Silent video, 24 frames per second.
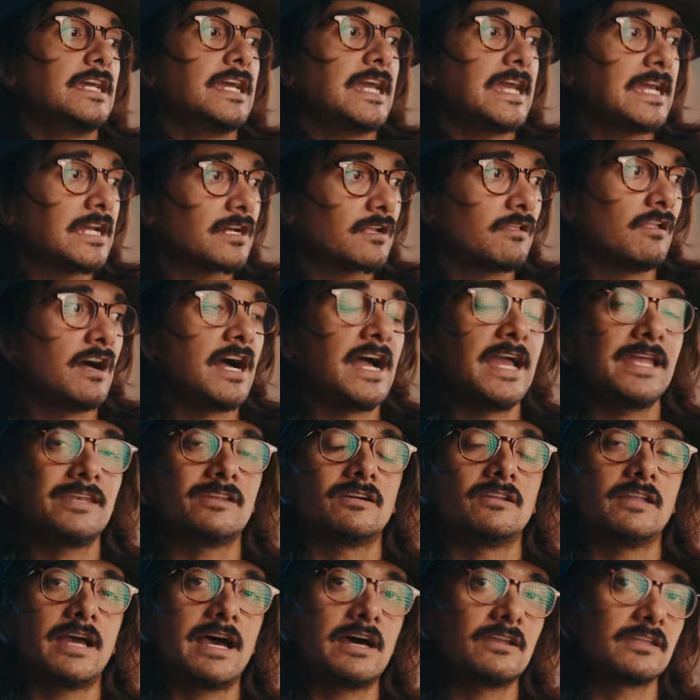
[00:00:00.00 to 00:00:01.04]
inclined
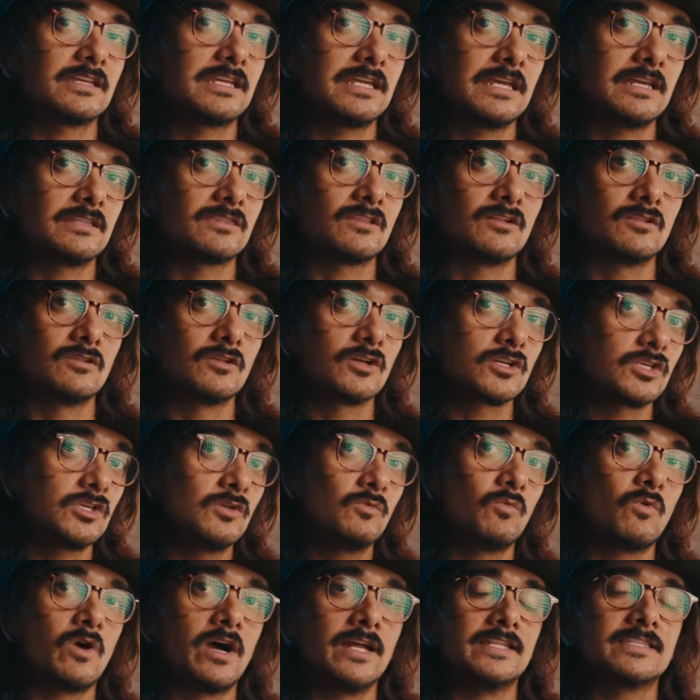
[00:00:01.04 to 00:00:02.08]
on how to get the look you
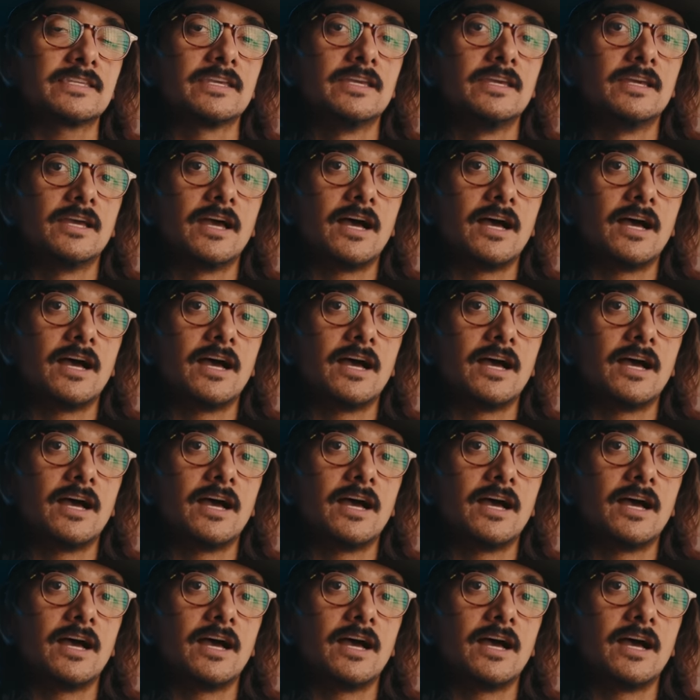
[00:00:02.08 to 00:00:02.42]
want.